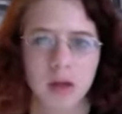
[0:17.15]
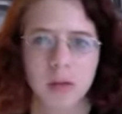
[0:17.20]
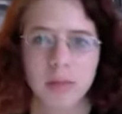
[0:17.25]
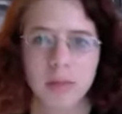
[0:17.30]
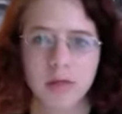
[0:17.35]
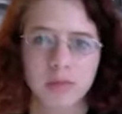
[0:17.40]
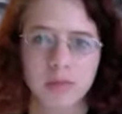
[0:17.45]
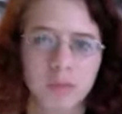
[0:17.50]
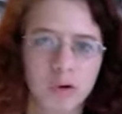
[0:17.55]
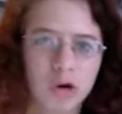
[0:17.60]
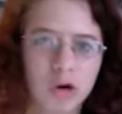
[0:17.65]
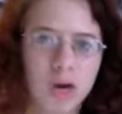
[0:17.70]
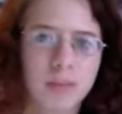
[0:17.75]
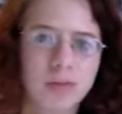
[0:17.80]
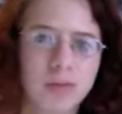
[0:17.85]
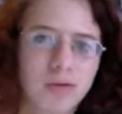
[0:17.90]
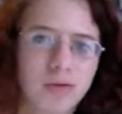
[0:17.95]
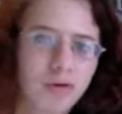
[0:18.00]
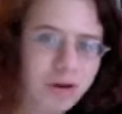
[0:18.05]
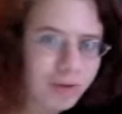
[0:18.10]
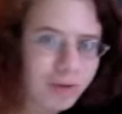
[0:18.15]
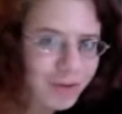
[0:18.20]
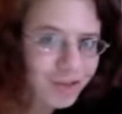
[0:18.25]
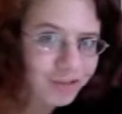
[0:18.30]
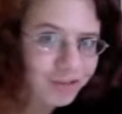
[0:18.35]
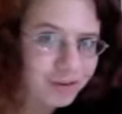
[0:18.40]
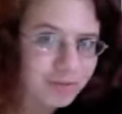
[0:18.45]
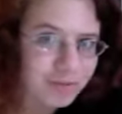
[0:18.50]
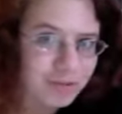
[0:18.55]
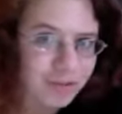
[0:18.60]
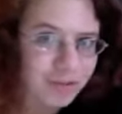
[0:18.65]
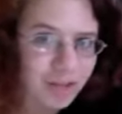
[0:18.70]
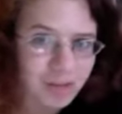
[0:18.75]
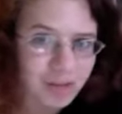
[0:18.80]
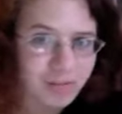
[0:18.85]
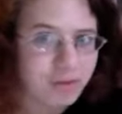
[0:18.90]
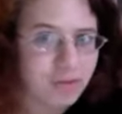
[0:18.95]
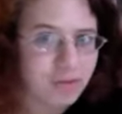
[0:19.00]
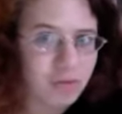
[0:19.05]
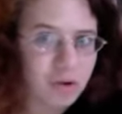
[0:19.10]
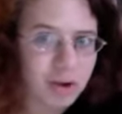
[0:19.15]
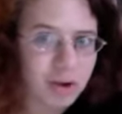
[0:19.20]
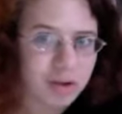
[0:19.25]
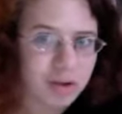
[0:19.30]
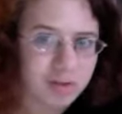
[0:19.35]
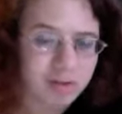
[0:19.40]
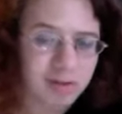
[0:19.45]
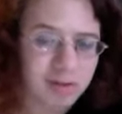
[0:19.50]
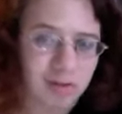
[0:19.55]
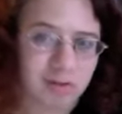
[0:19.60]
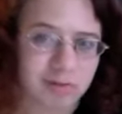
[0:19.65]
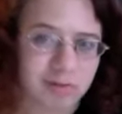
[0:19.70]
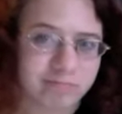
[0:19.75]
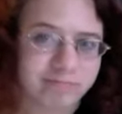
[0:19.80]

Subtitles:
This program has already arranged the difficulty levels for you, so